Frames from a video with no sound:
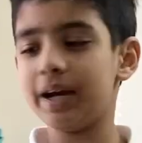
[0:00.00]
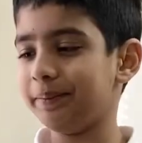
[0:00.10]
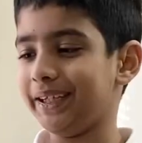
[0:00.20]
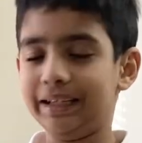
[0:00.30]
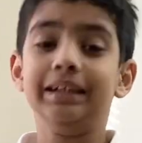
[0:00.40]
I
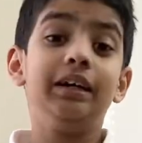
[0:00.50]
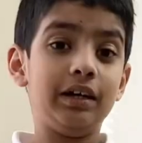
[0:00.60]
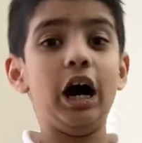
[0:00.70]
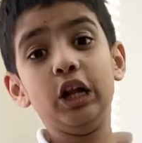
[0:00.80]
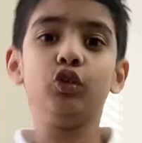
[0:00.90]
mean,
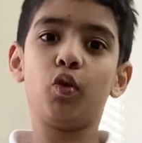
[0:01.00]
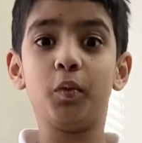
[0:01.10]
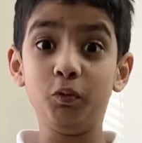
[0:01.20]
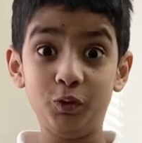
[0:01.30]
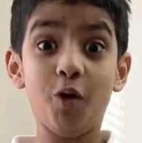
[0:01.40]
a
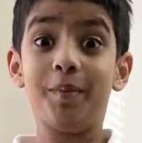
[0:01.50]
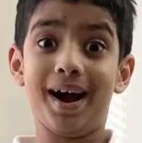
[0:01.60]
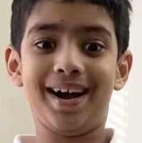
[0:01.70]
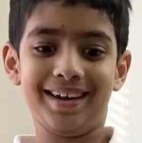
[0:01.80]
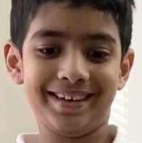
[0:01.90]
normal robot.